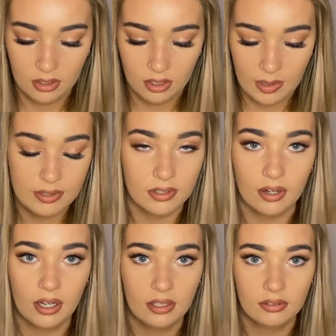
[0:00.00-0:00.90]
it was
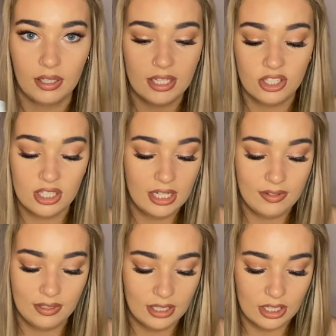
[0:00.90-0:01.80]
alright. It's just a
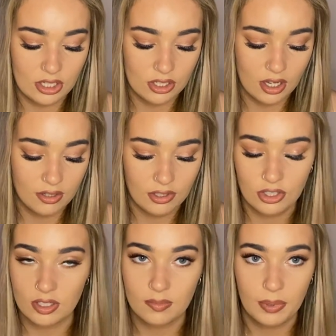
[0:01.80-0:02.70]
leave-in conditioner. You
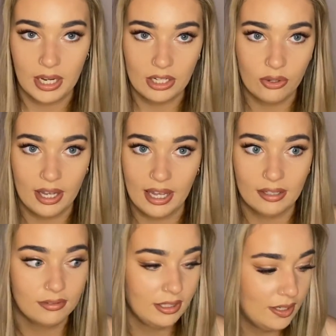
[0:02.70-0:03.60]
just put it in your
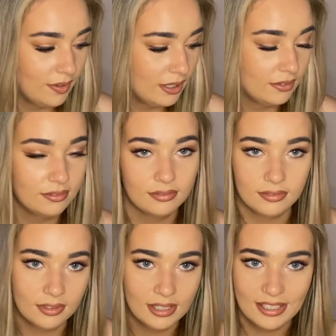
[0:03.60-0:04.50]
hair, leave it in.
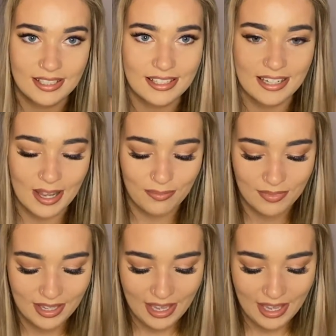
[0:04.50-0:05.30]
That's the name.